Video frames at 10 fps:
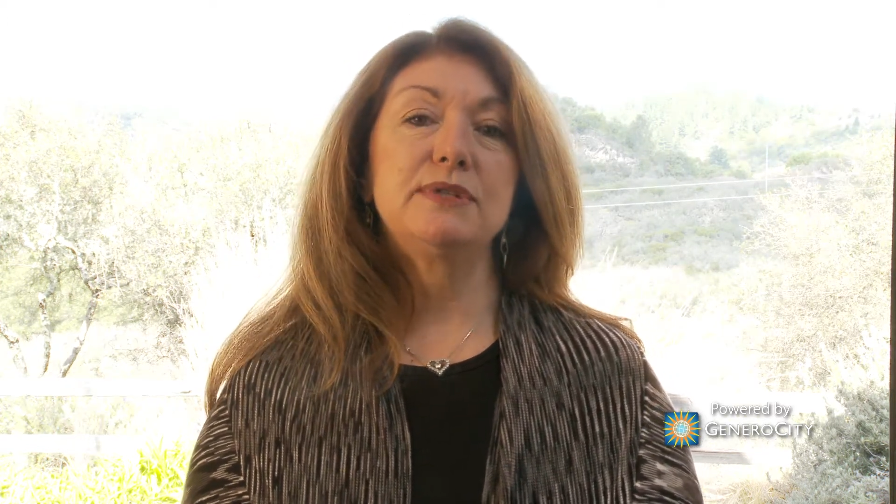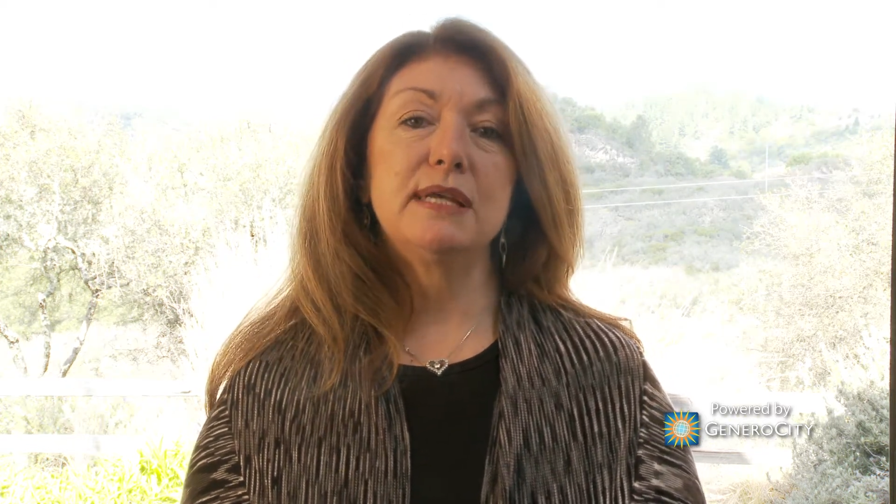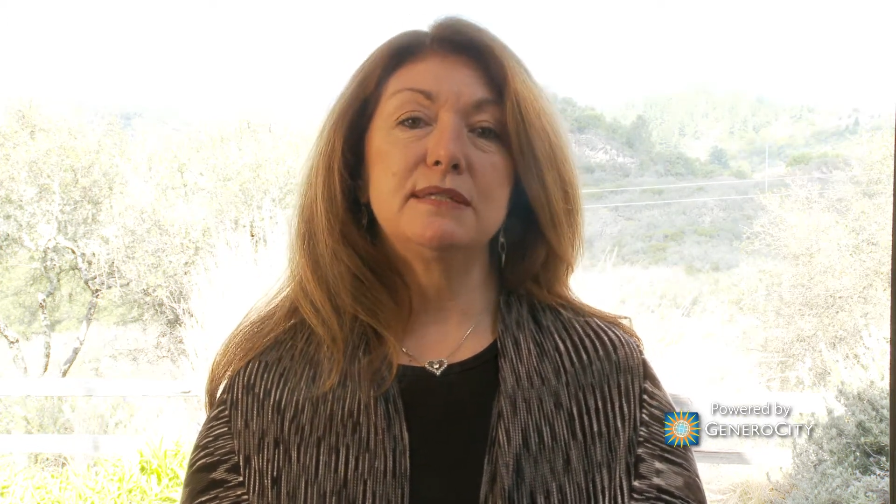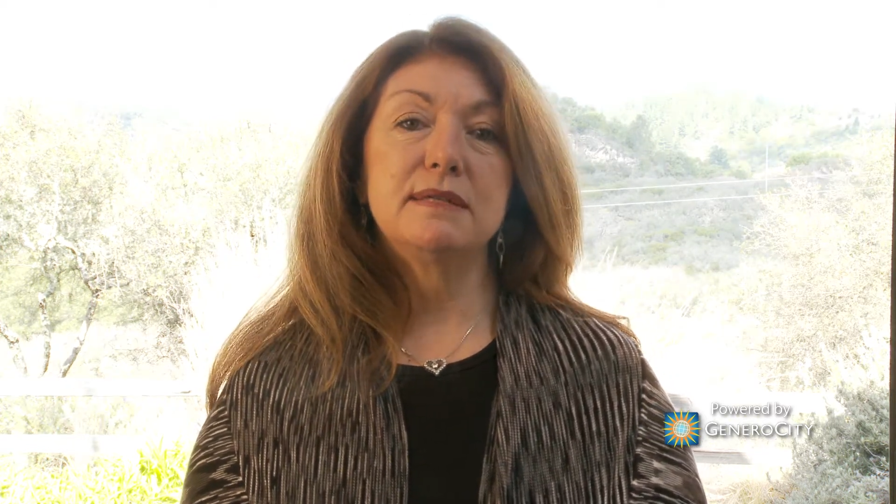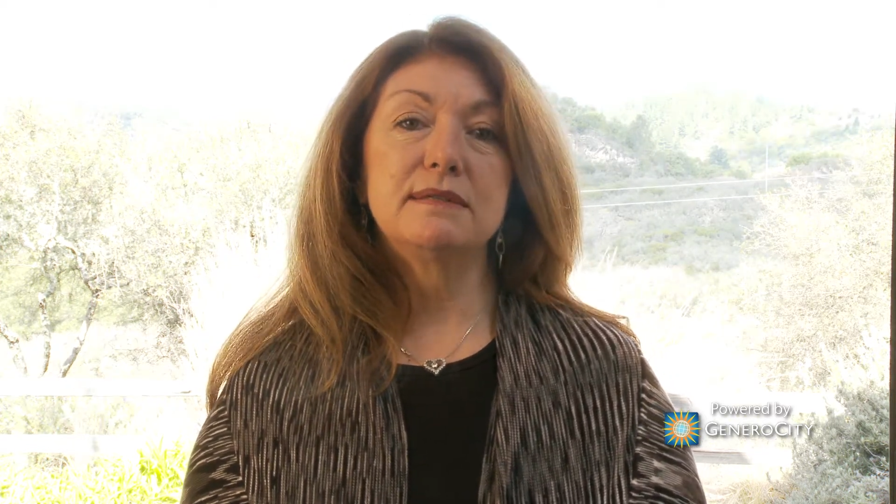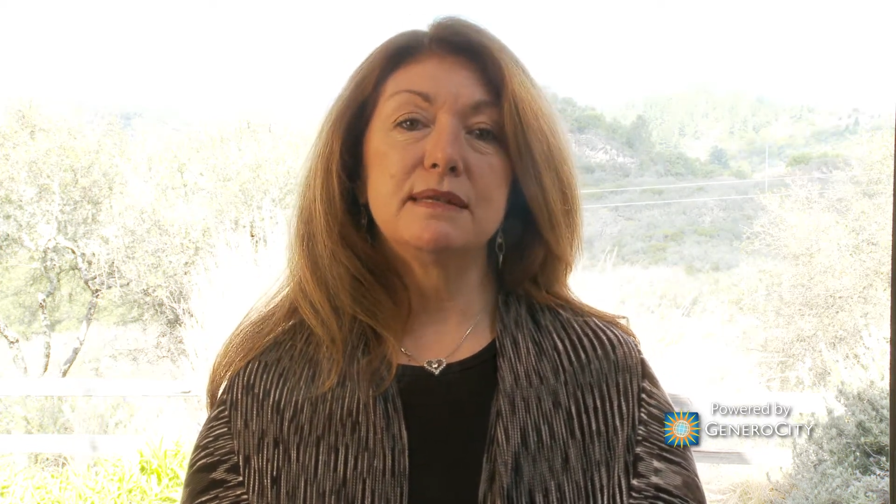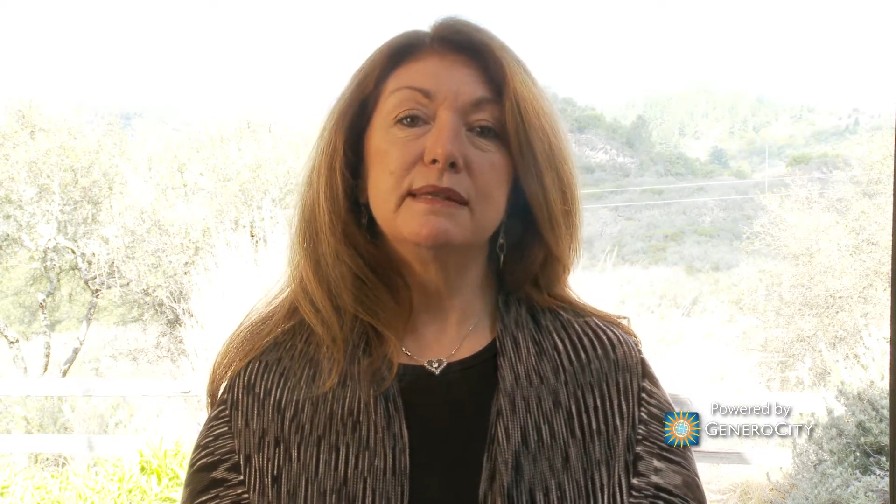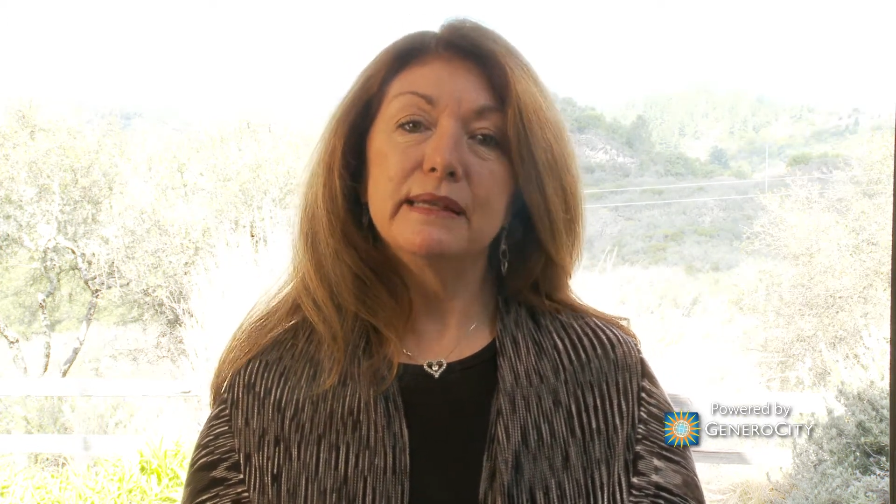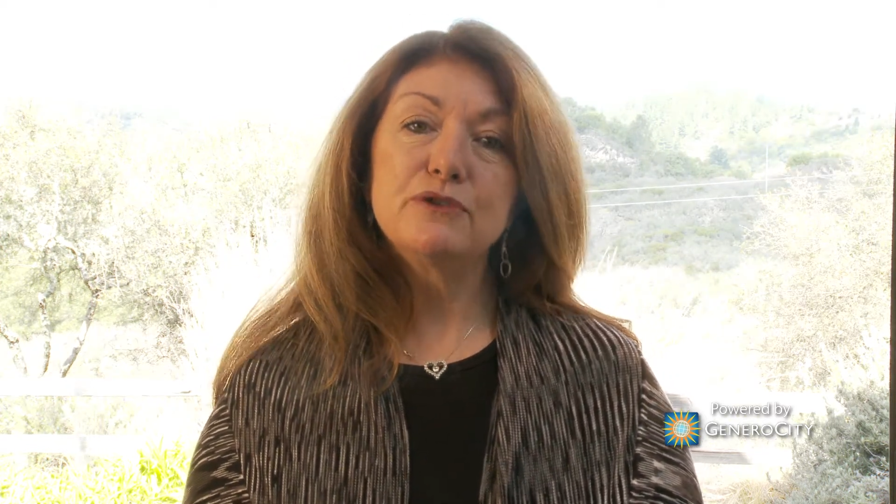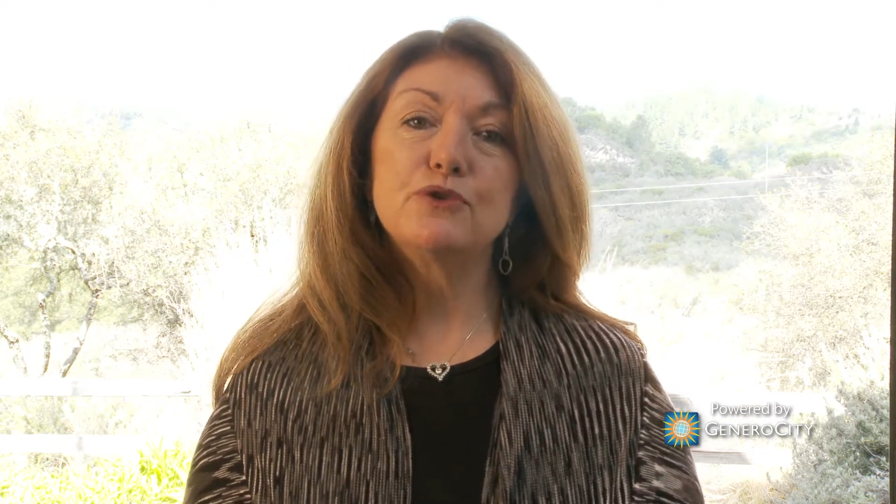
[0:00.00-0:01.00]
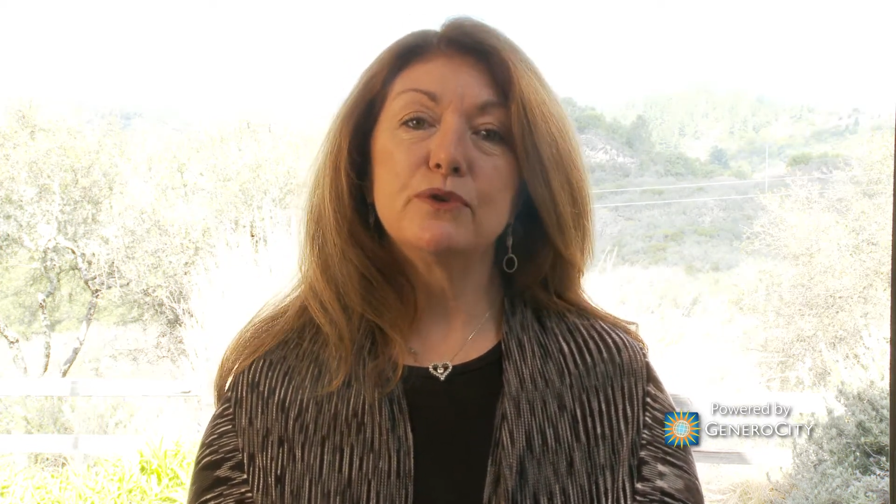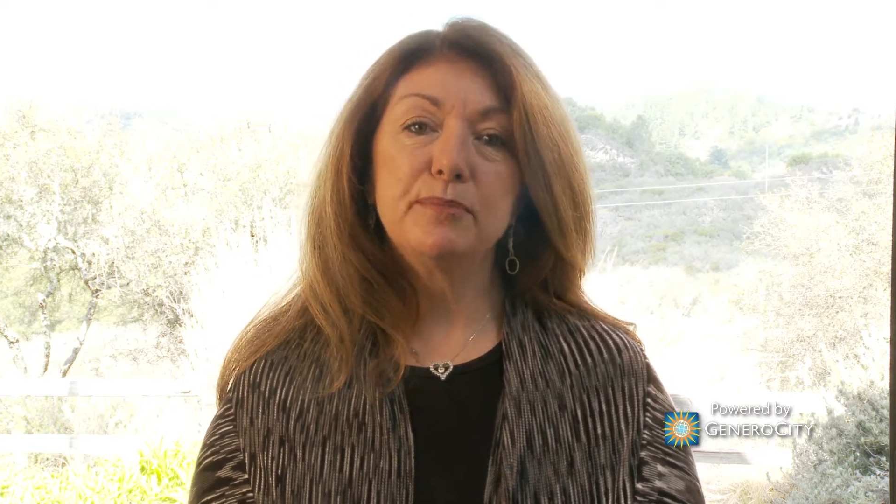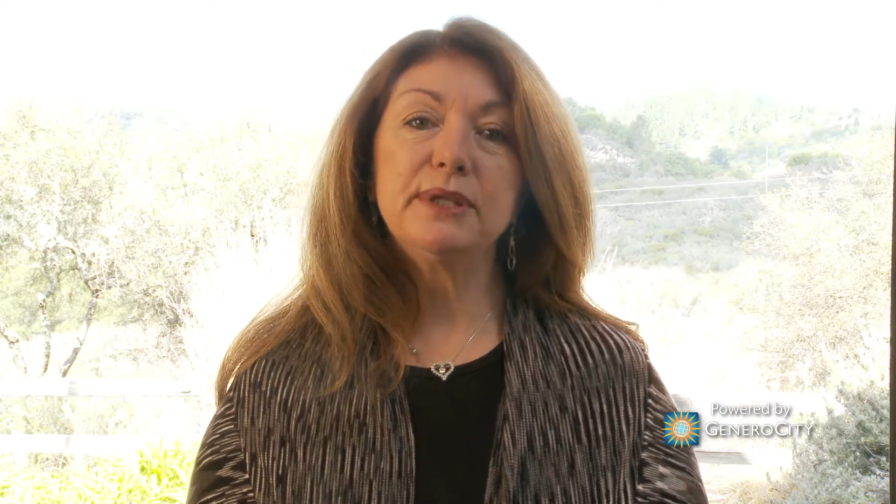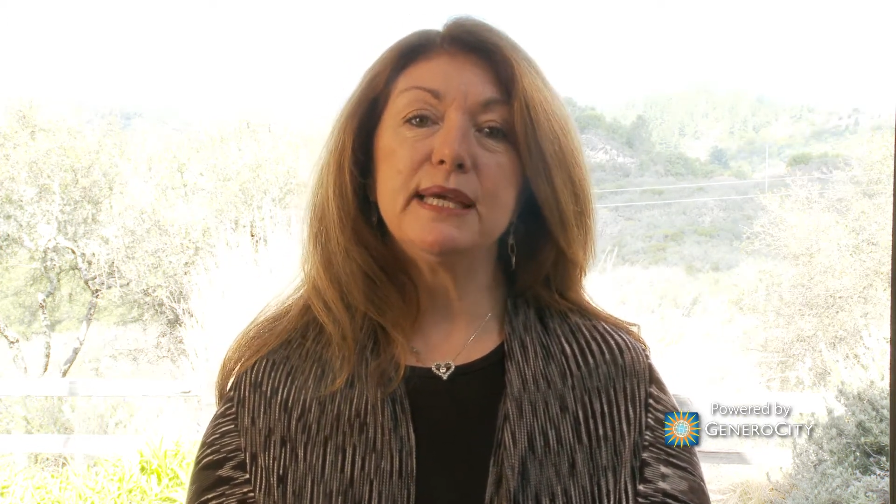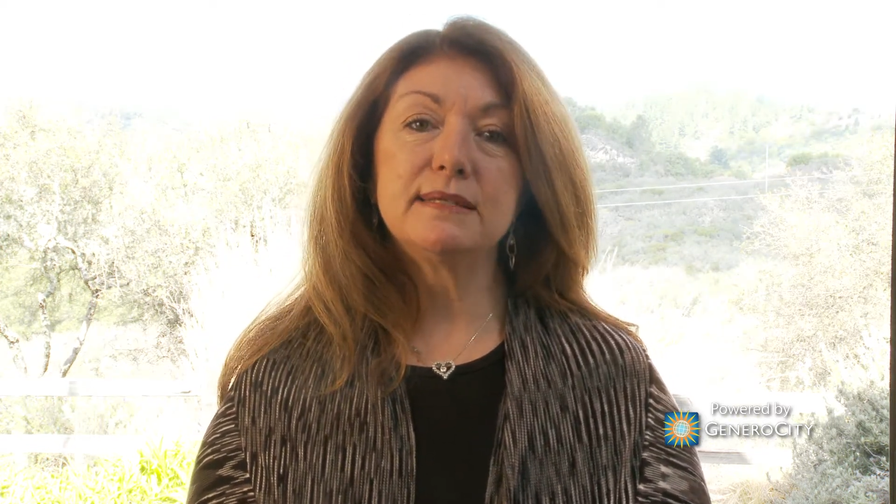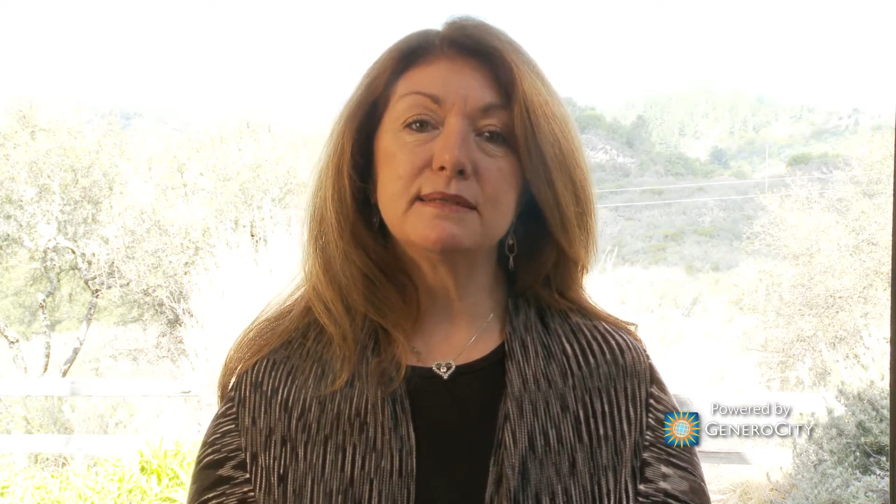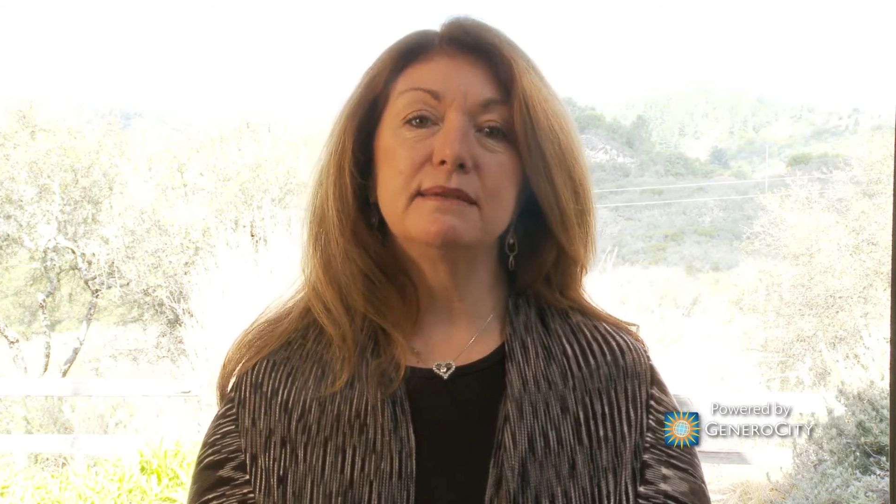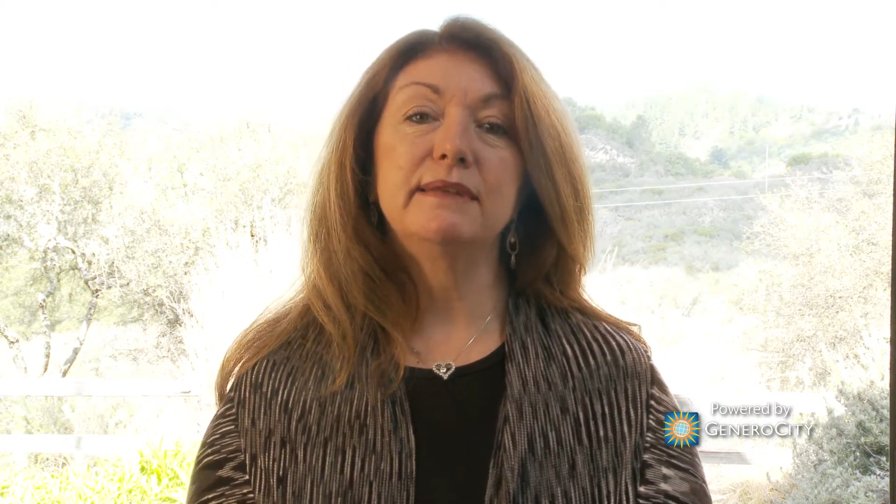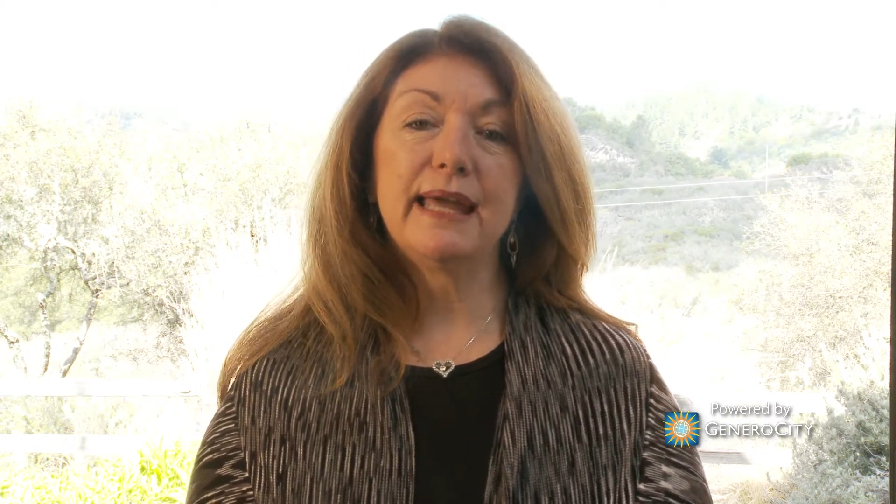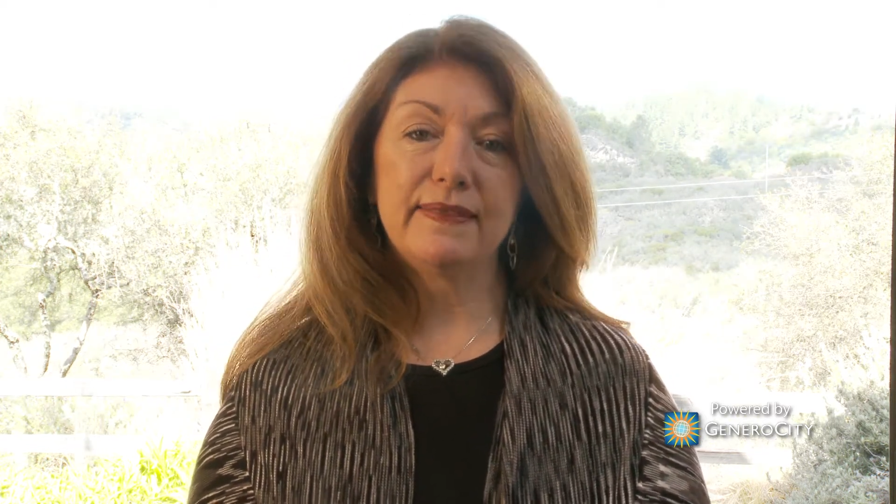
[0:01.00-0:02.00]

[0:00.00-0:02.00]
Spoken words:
senses unless you're at a place like